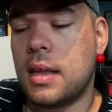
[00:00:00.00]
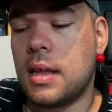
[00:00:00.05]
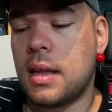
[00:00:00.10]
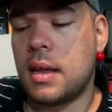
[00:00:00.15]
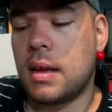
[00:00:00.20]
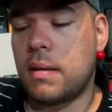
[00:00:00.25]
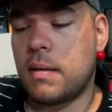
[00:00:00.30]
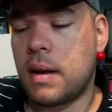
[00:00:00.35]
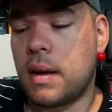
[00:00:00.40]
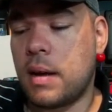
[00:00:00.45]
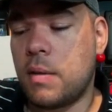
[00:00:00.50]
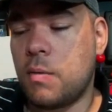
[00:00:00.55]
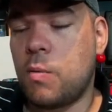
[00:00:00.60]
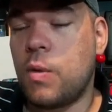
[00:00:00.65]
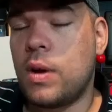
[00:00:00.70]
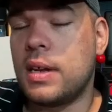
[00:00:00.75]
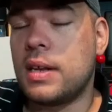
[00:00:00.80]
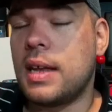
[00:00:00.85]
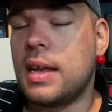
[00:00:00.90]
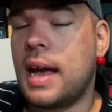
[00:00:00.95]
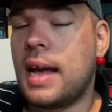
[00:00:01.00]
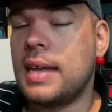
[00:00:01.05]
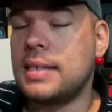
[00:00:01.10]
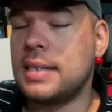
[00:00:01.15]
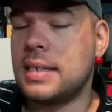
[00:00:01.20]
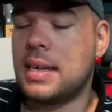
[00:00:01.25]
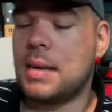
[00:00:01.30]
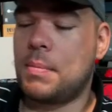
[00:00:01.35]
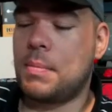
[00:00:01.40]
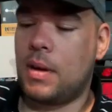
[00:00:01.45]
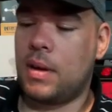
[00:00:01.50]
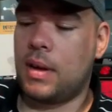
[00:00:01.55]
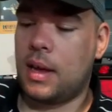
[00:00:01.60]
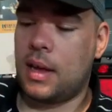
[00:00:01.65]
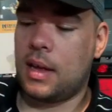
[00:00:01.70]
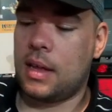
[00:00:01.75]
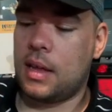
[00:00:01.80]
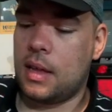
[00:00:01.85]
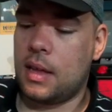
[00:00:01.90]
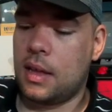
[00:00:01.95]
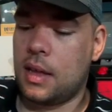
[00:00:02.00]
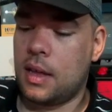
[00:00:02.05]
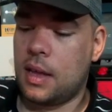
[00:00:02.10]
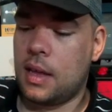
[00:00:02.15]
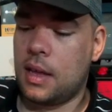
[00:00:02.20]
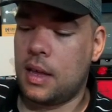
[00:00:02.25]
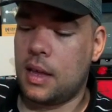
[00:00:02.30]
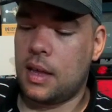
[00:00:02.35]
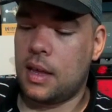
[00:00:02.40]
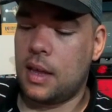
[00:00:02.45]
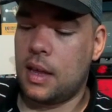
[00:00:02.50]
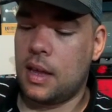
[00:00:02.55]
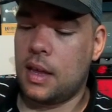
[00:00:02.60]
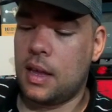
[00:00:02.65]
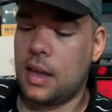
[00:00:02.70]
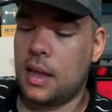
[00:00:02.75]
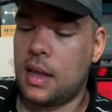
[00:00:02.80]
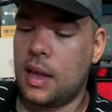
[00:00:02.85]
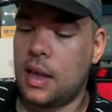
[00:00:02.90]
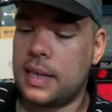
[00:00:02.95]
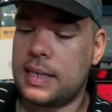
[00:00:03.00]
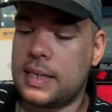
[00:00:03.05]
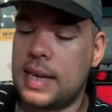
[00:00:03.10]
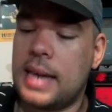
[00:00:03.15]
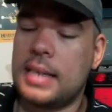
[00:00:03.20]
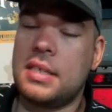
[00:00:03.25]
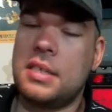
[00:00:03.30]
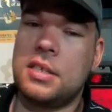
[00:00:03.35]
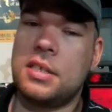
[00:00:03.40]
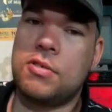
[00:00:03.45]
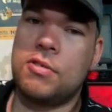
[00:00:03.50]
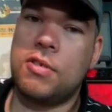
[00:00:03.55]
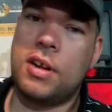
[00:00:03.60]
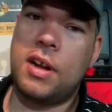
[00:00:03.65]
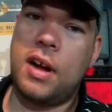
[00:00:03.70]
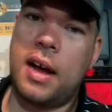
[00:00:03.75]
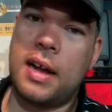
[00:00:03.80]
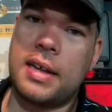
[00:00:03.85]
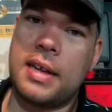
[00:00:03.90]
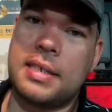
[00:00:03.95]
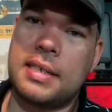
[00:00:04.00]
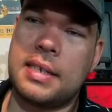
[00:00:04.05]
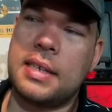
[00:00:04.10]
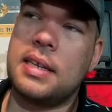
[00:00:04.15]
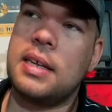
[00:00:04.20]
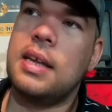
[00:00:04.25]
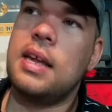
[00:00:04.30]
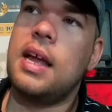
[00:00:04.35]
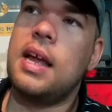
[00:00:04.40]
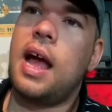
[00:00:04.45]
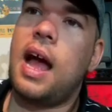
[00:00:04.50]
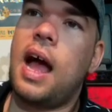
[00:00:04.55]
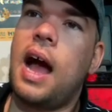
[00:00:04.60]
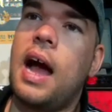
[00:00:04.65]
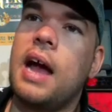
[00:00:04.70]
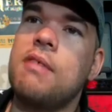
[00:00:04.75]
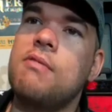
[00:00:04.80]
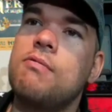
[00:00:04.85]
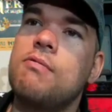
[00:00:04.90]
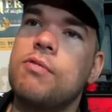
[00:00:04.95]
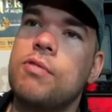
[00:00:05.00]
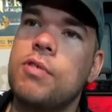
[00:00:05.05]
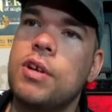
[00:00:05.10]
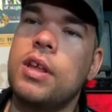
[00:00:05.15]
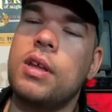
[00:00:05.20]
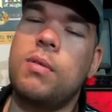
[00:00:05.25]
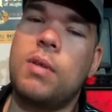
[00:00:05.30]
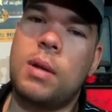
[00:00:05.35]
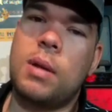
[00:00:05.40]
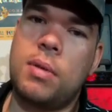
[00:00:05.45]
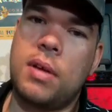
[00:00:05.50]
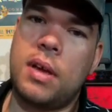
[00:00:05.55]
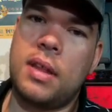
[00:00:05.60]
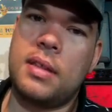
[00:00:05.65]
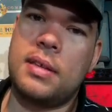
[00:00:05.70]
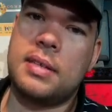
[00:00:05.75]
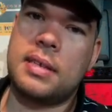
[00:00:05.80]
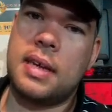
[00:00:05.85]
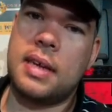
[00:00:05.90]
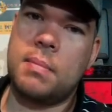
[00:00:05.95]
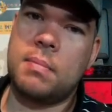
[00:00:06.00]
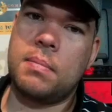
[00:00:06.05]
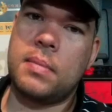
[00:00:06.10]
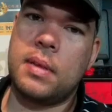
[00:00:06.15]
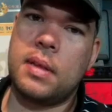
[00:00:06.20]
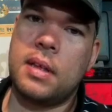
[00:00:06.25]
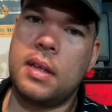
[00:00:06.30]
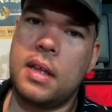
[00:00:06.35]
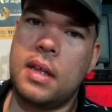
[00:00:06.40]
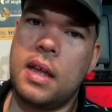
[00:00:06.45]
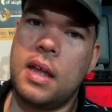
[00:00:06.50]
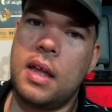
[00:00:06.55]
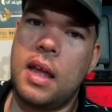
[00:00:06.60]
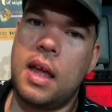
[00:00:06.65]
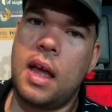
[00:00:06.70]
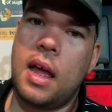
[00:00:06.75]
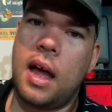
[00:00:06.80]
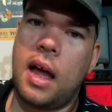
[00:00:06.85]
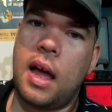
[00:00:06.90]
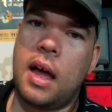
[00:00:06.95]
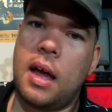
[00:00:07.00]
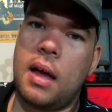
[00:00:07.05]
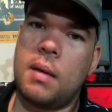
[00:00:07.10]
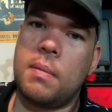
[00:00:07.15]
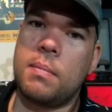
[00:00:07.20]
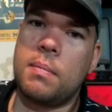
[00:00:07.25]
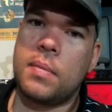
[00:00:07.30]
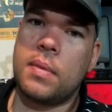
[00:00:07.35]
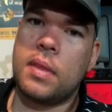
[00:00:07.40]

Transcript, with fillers: All right, what hasn't come out yet? Assassin's Creed Odyssey. I really want to play this game. Um,